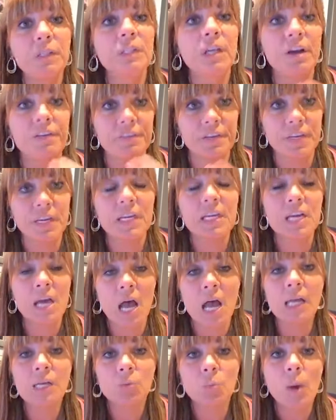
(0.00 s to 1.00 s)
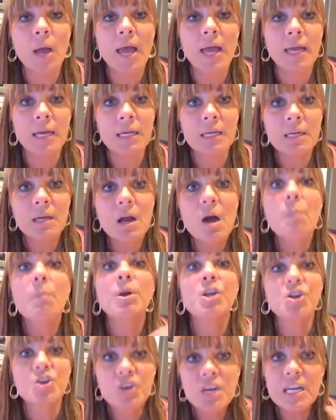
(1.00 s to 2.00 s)
loving, and kind way,
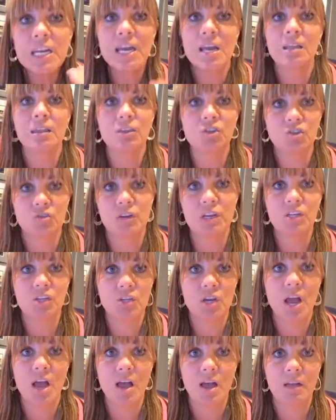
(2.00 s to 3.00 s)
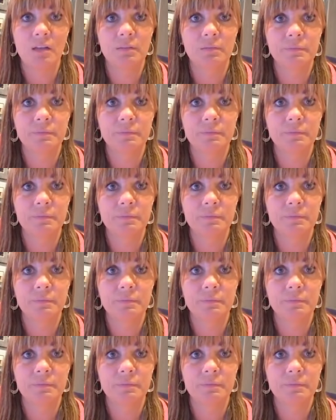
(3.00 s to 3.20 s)
but you're going to get the straight shot.